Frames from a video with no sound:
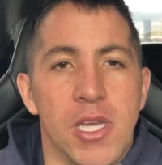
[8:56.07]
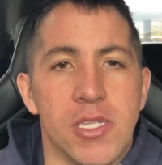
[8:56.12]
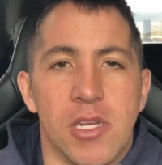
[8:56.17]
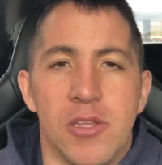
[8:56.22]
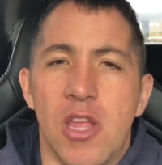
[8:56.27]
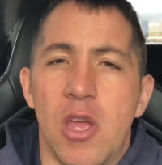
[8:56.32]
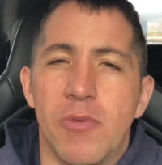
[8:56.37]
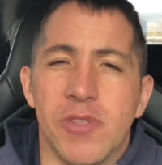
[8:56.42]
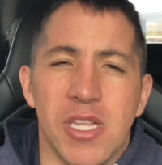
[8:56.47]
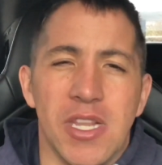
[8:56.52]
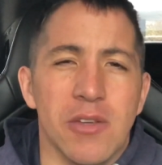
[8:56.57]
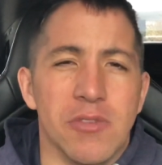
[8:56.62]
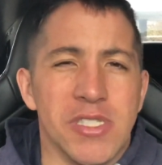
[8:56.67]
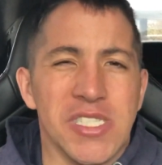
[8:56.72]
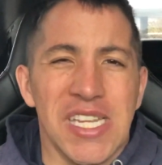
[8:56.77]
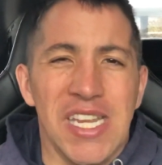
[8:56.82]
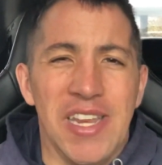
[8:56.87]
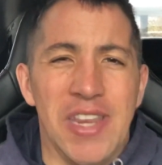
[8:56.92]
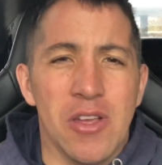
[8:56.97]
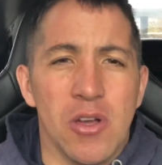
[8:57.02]
I know it's a little
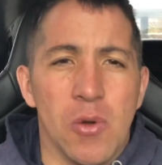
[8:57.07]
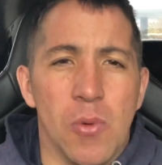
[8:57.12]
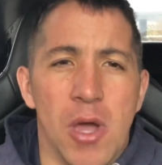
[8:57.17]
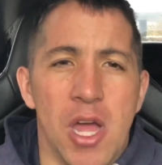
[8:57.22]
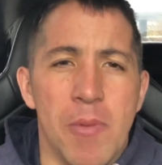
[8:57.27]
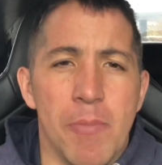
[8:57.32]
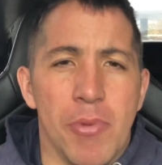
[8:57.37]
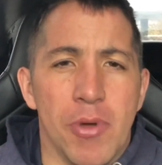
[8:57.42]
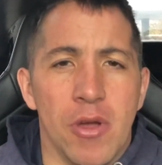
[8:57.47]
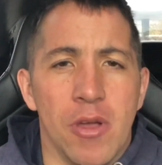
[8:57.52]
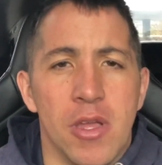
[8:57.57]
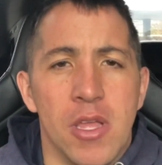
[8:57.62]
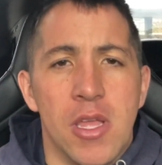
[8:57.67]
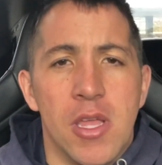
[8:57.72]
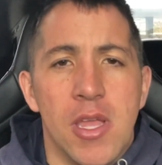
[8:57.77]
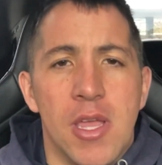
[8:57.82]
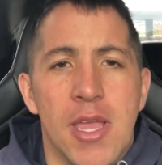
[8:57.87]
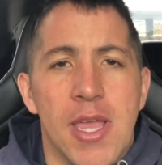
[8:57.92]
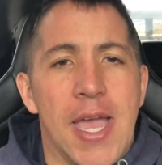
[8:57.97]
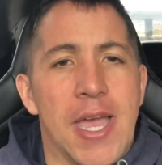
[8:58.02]
silly little one, but
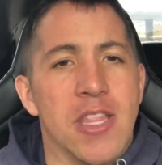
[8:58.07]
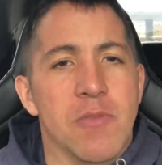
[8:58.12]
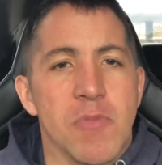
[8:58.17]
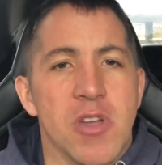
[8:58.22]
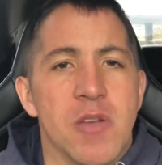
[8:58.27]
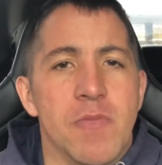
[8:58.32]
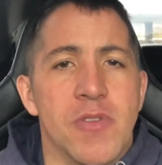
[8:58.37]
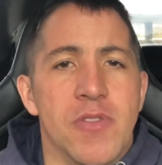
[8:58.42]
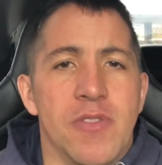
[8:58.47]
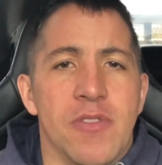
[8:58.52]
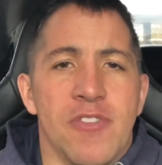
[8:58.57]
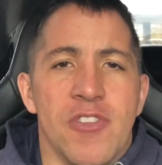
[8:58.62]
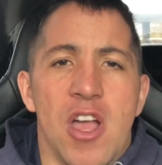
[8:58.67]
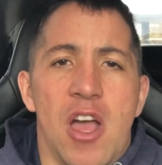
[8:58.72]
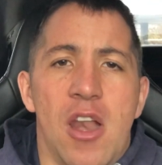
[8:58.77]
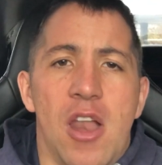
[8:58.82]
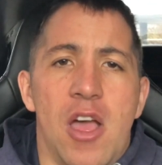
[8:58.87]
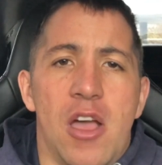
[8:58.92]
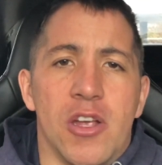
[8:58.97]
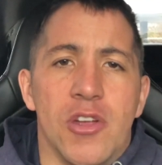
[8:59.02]
at the moment there's not a
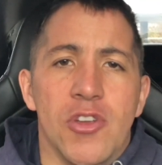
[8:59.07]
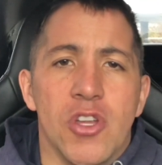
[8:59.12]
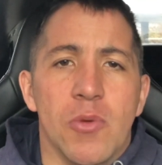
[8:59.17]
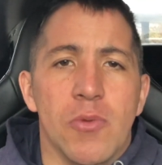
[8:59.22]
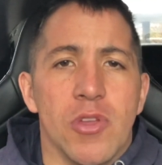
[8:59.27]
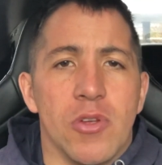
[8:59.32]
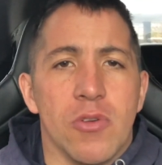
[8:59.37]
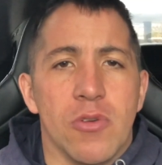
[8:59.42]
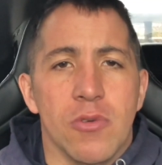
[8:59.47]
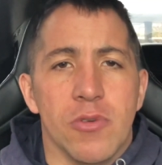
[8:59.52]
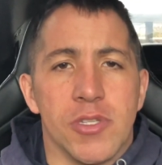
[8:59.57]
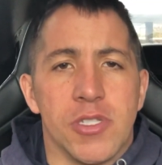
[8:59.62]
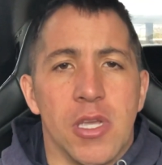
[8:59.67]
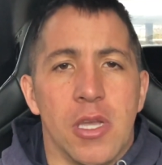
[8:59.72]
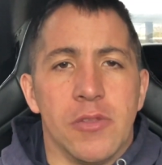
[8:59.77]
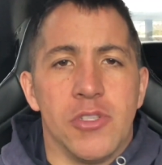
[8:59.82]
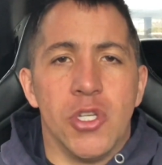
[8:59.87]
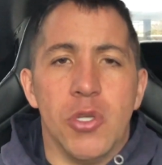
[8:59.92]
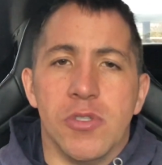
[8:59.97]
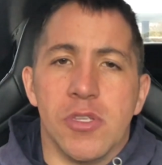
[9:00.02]
lot I can do with the Corsa
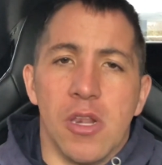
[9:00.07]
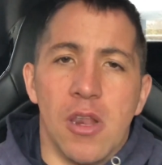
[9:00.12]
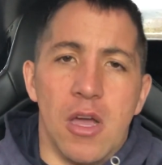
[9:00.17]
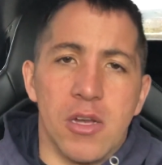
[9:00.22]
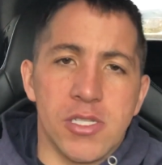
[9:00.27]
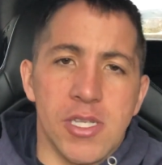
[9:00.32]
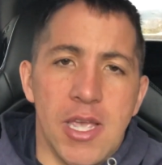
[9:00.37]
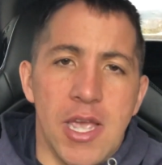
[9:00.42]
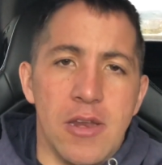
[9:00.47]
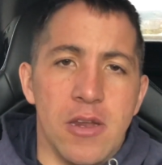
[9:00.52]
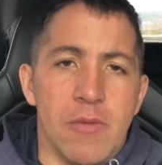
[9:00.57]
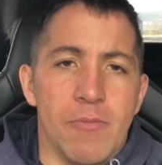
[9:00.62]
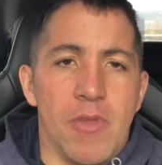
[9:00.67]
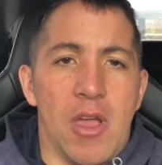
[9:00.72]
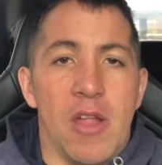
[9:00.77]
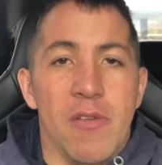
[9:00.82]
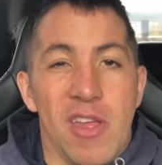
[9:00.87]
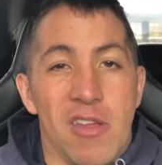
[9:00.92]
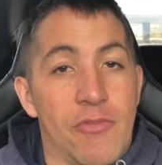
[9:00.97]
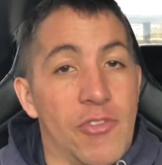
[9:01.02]
due to lockdown,
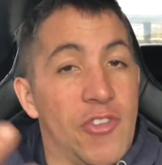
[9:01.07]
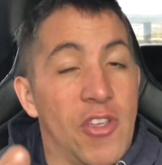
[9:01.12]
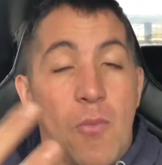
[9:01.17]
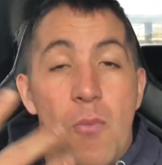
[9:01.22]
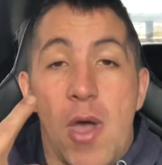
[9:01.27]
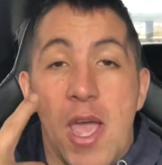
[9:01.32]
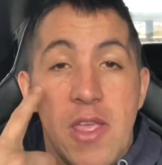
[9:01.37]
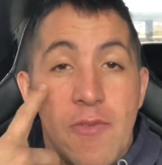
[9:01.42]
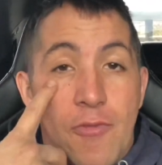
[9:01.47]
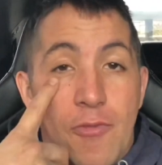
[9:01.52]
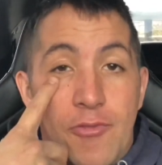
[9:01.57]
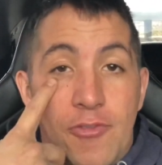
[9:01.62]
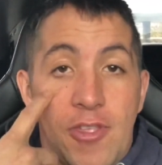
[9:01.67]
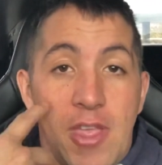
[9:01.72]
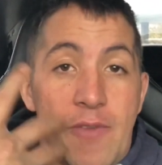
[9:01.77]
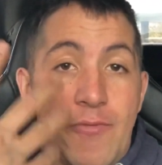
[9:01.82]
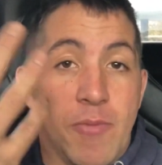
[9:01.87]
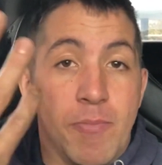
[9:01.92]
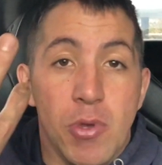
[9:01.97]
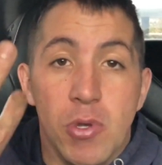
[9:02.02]
and obviously I'm waiting to
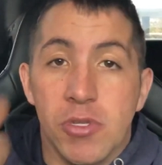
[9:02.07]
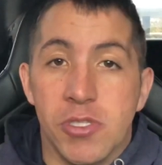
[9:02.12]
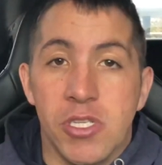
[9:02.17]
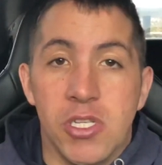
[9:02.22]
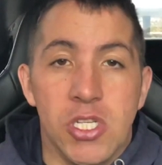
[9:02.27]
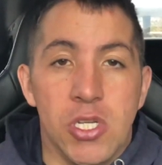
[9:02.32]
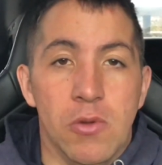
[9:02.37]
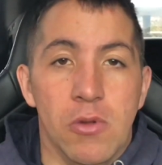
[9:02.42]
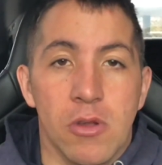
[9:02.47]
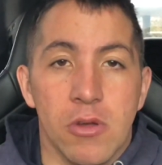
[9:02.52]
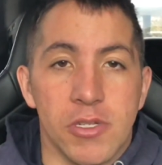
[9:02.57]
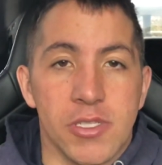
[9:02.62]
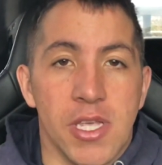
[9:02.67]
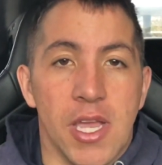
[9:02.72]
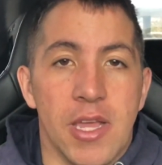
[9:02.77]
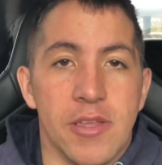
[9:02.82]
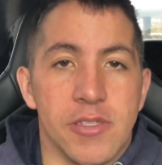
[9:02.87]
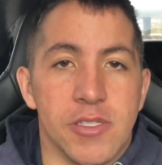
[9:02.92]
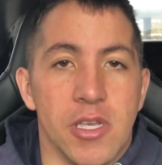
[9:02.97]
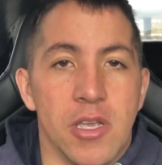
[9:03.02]
have the boost issue looked
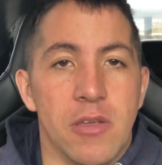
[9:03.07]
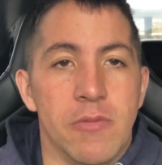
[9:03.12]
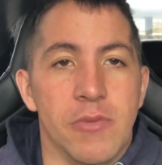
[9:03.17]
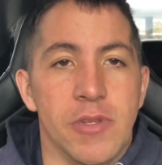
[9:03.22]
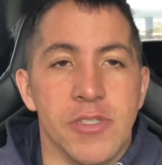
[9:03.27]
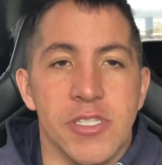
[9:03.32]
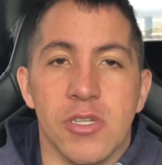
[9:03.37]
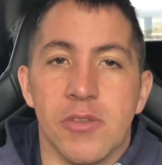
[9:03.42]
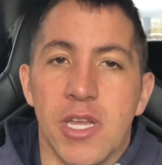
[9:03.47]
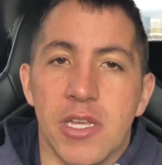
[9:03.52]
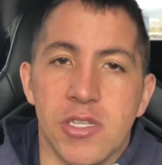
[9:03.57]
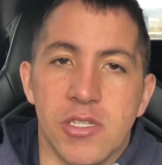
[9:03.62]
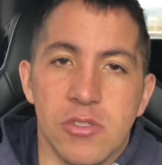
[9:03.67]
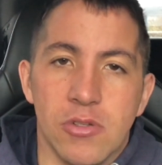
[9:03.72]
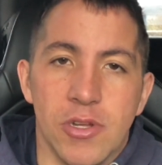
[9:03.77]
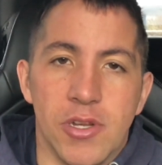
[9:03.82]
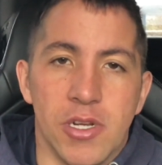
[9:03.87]
at, so until that's sorted I